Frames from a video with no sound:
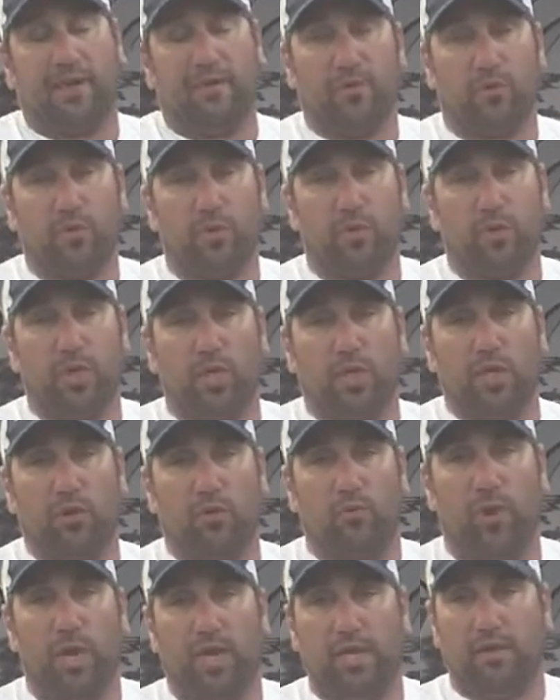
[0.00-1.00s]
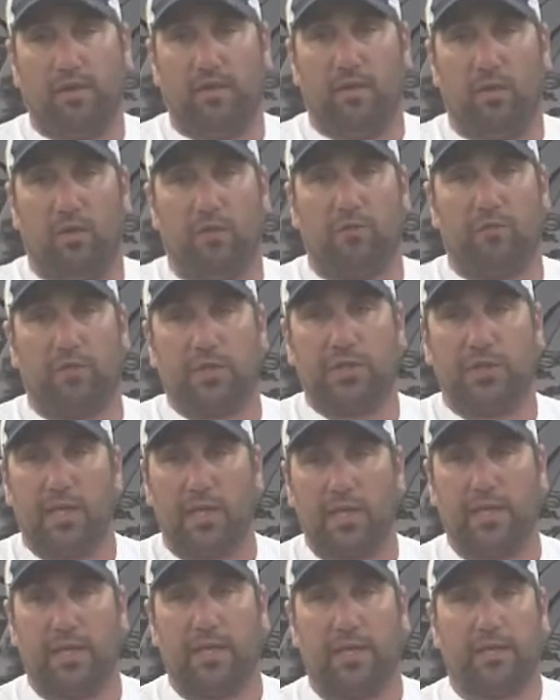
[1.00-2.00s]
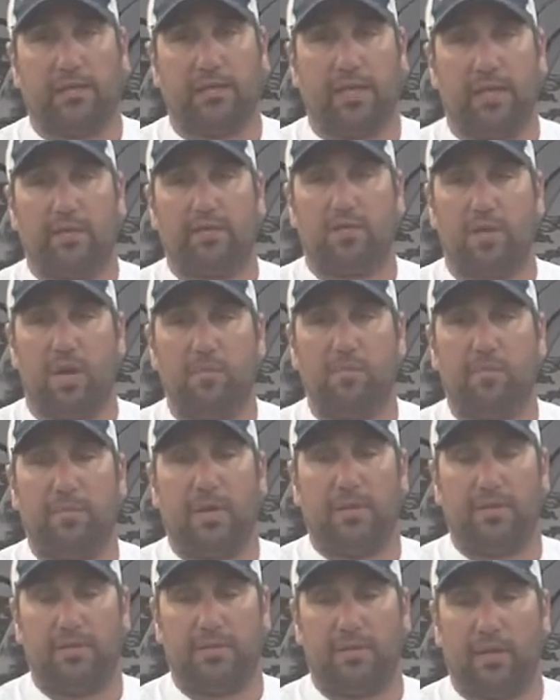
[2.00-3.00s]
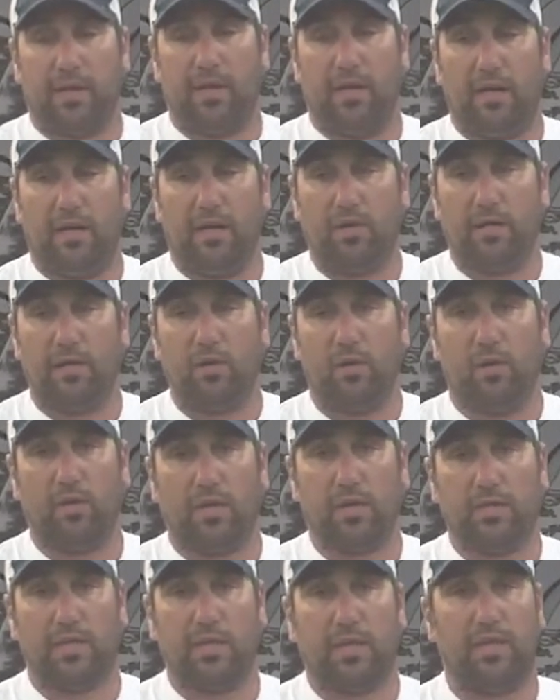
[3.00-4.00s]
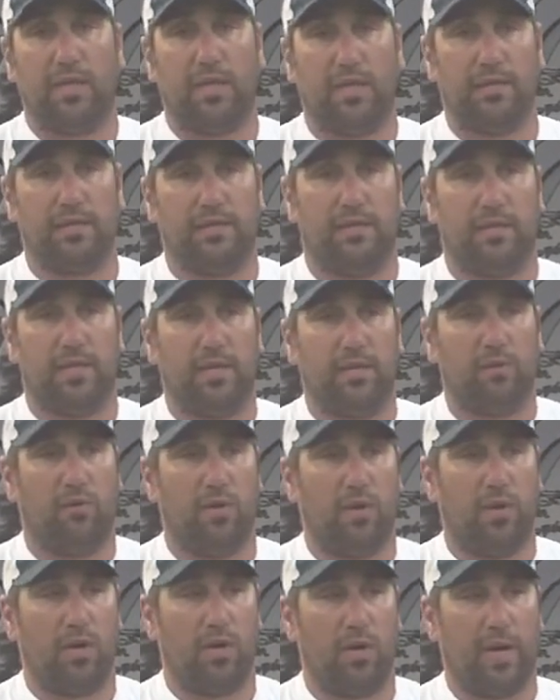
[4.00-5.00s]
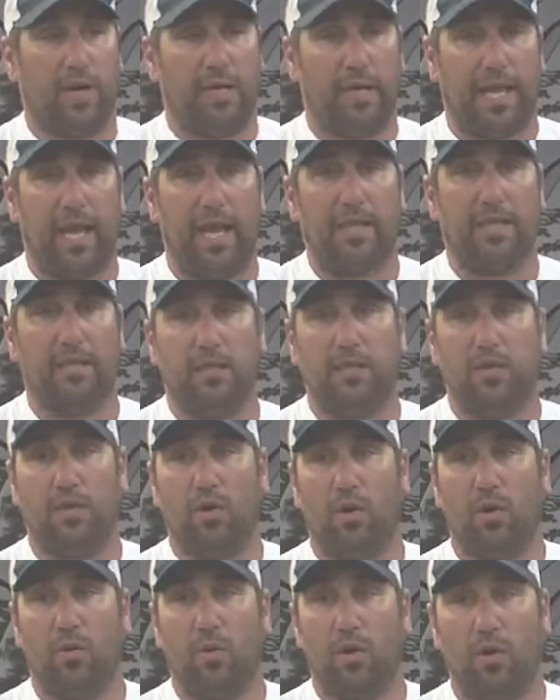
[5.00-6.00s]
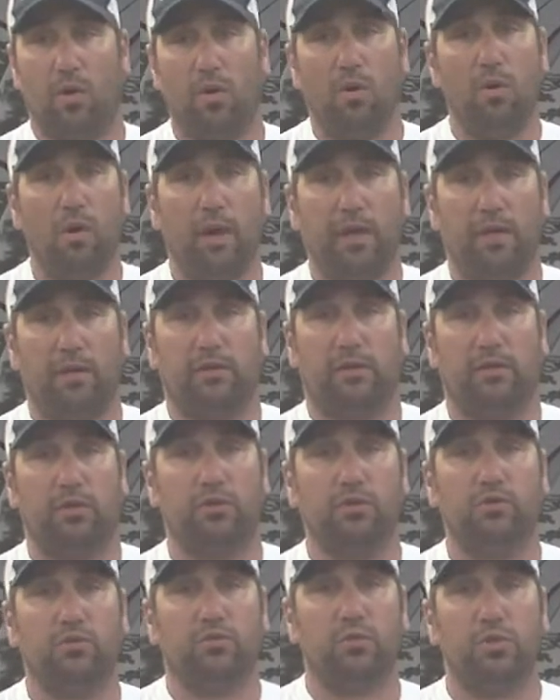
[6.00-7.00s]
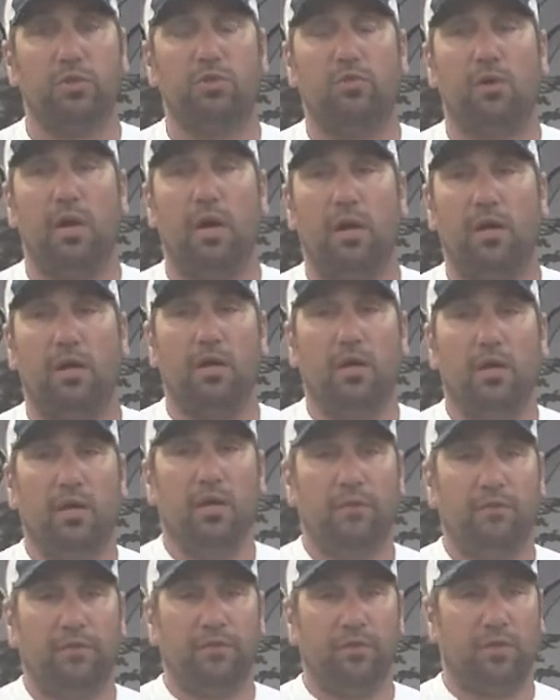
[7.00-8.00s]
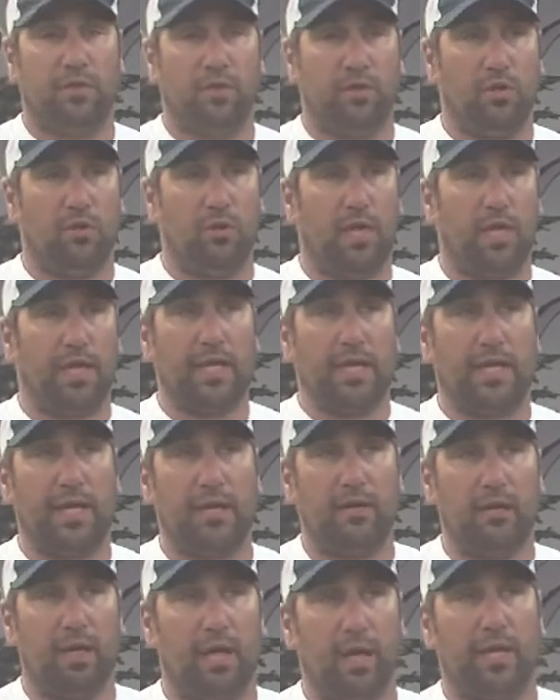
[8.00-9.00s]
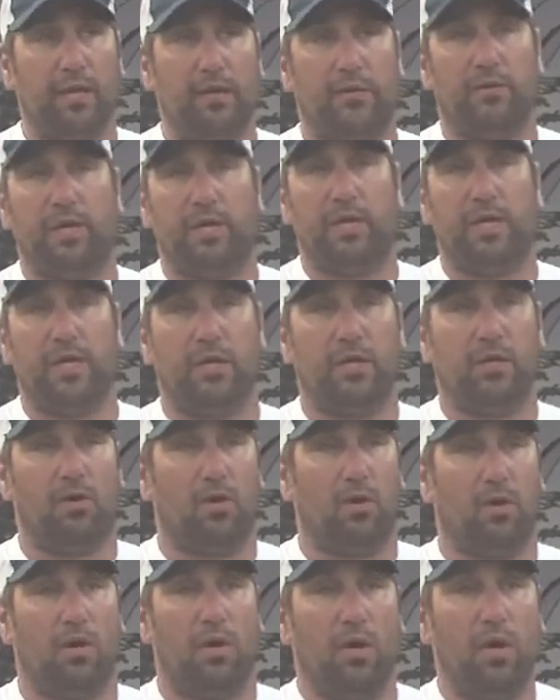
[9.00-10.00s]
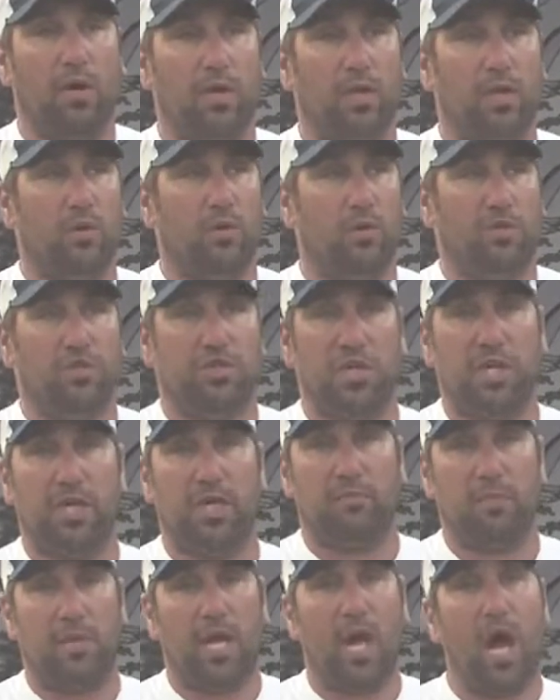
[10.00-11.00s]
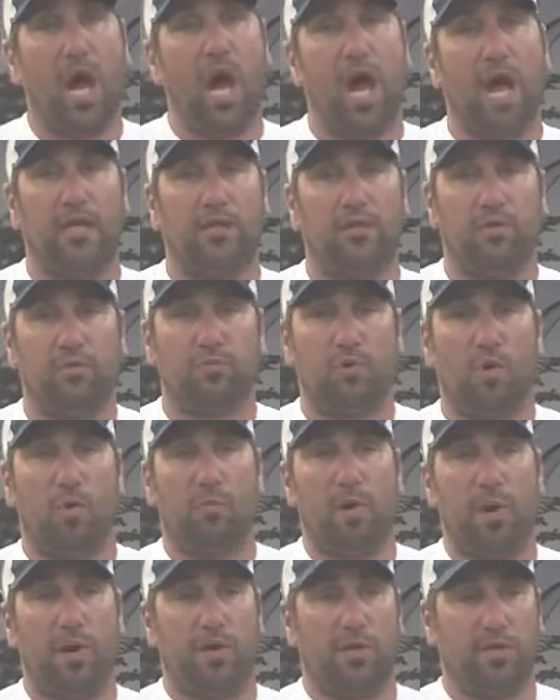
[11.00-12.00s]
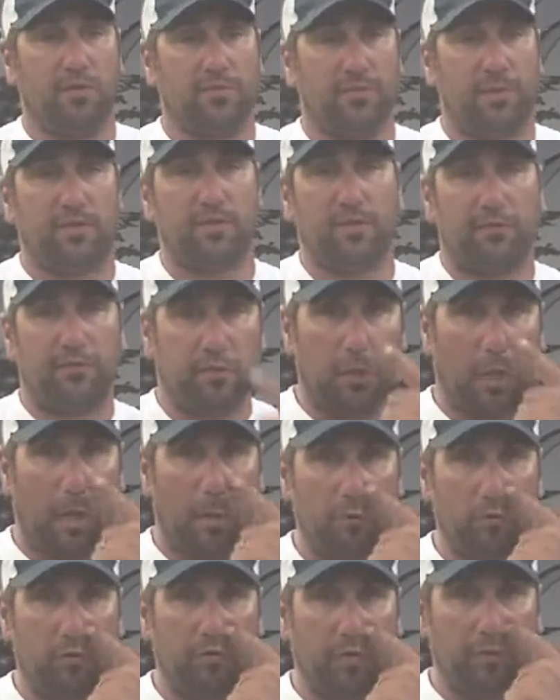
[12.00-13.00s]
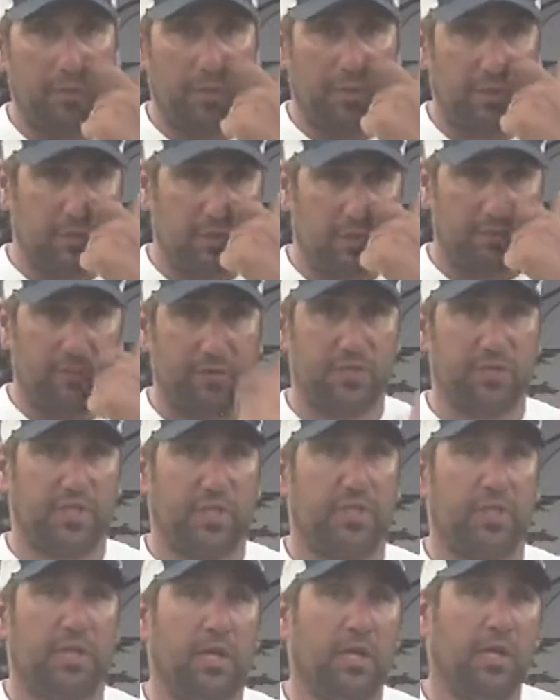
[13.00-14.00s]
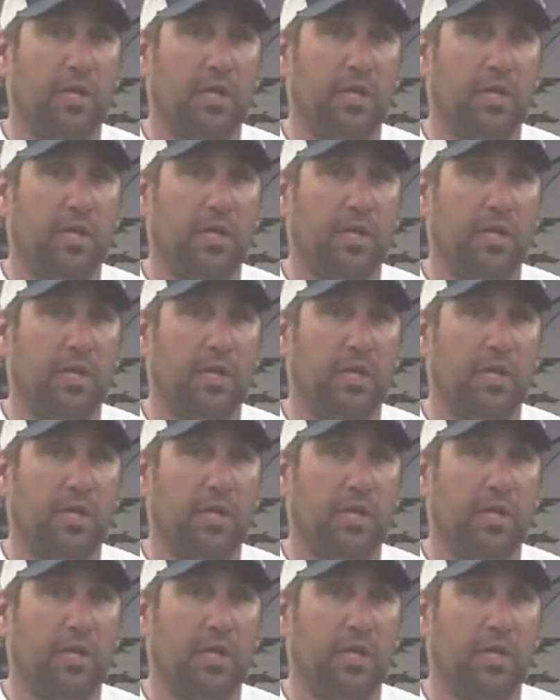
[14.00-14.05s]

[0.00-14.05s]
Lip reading: to have a really good weight, for Kentucky Lake to catch up. But Kentucky Lake's a lake where, again, a co-angler can do real well fishing, like a Carolina rig or a jig behind your pro partner, especially if they're not moving much and they're fishing,